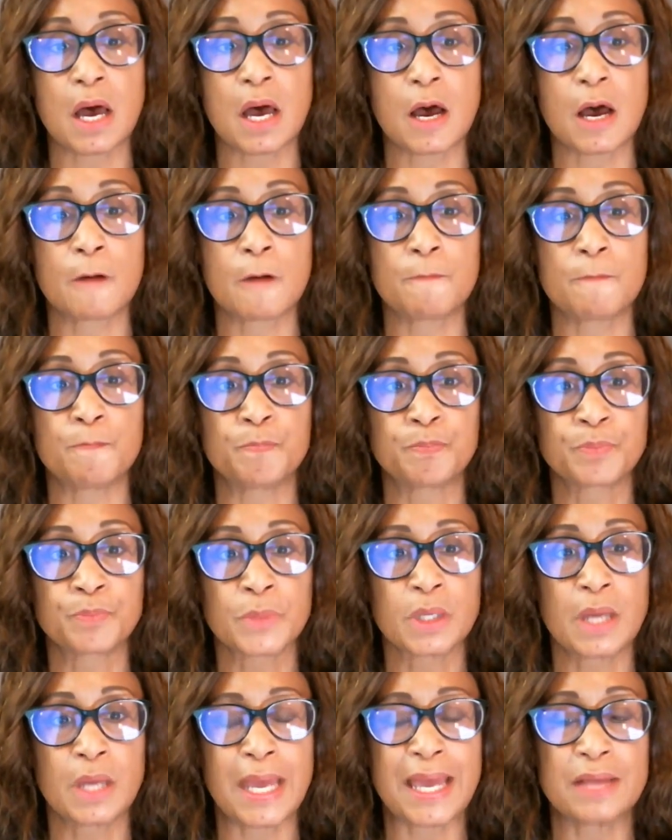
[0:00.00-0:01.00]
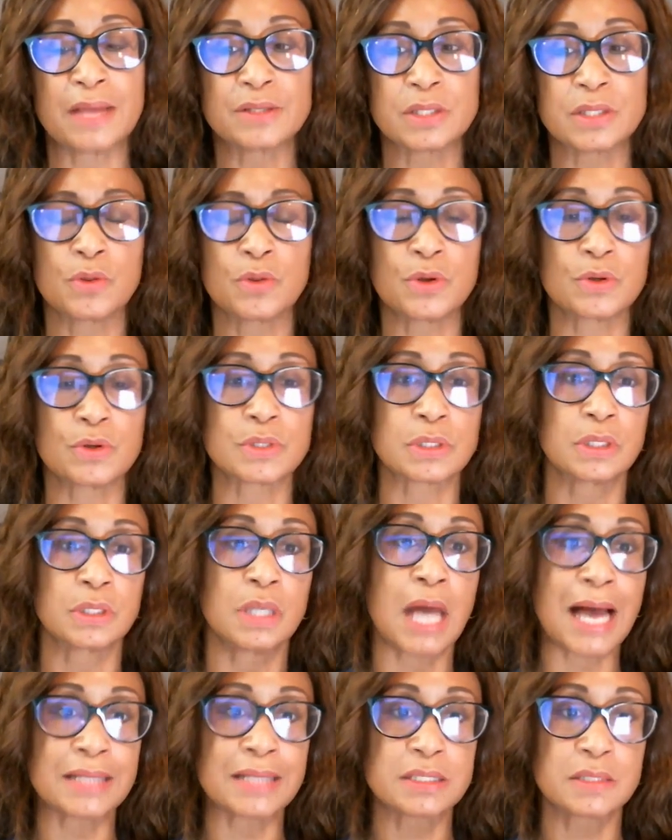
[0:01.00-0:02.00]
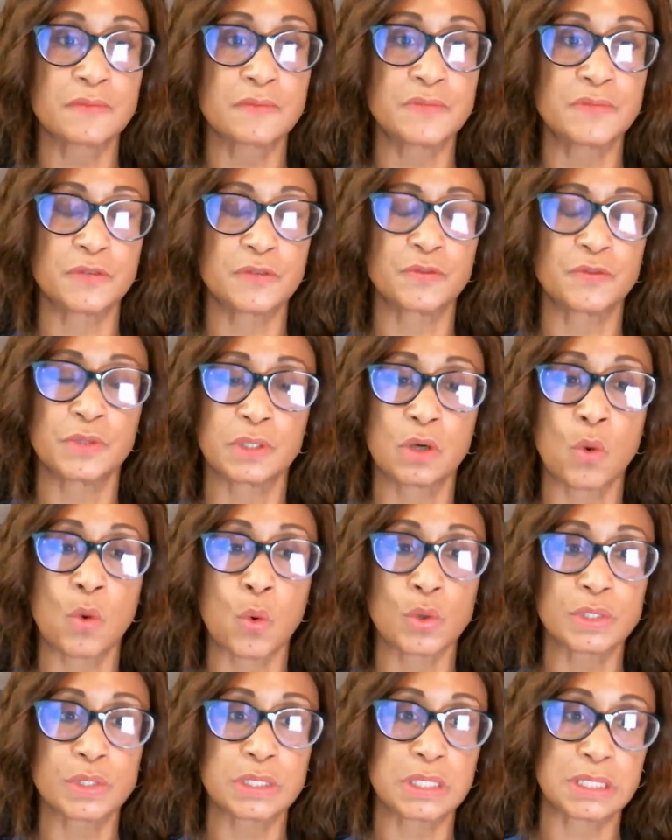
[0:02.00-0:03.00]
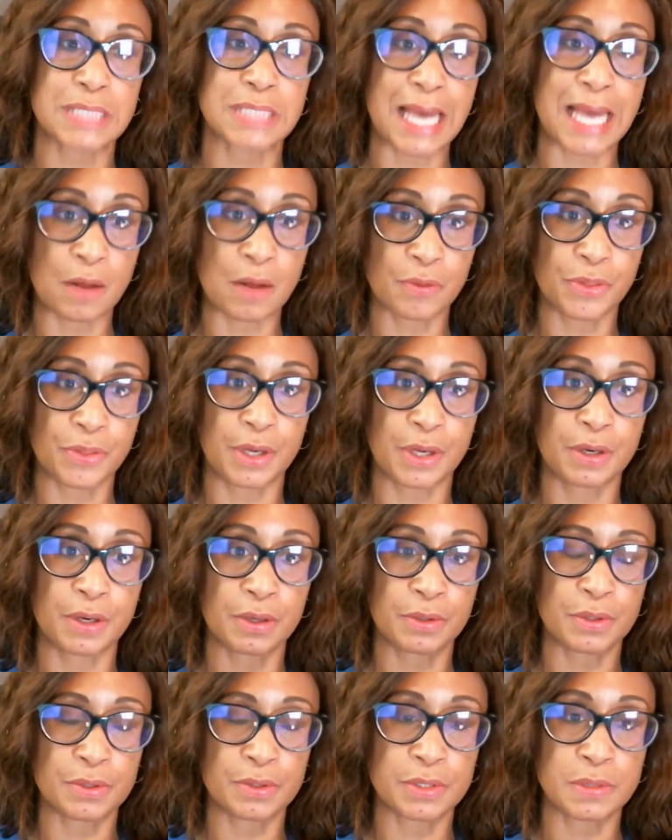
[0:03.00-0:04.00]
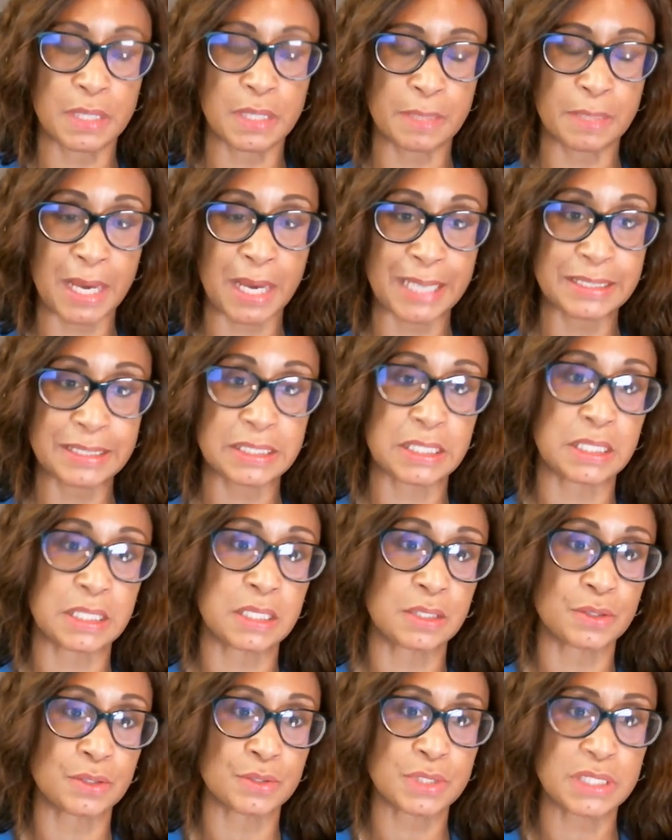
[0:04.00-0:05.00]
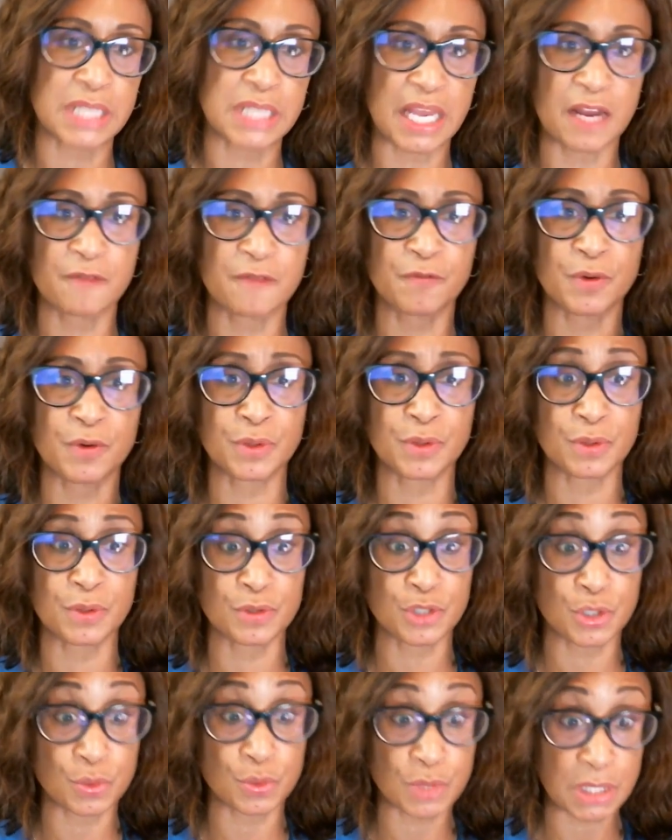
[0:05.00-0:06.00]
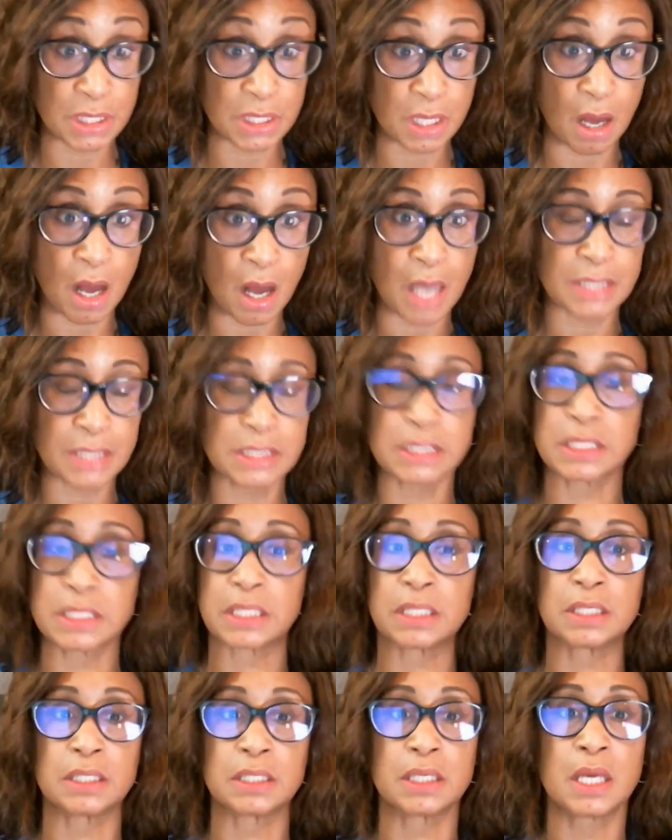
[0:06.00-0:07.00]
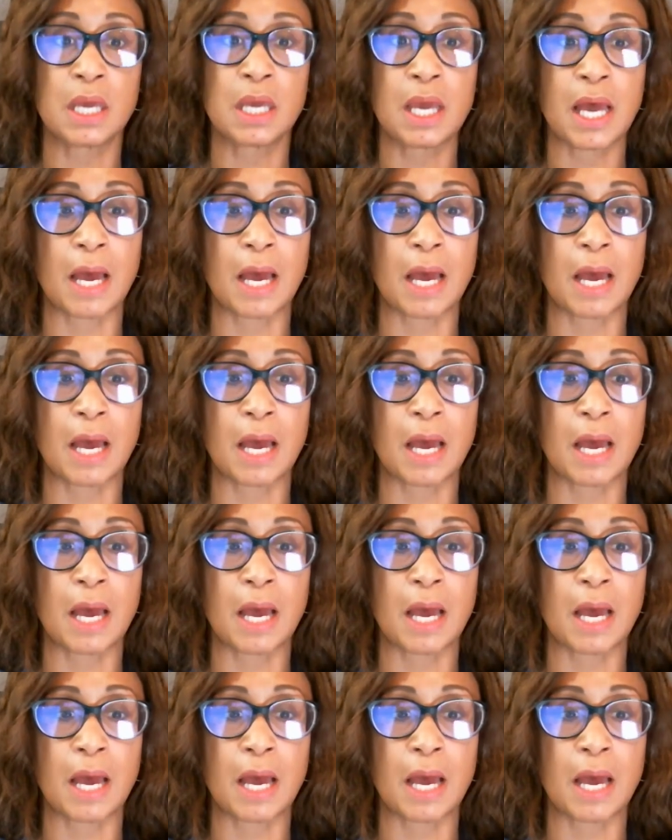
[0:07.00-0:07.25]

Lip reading: And so there's lots of different courses out there. There's MIT, there's Stanford, there's UT Austin.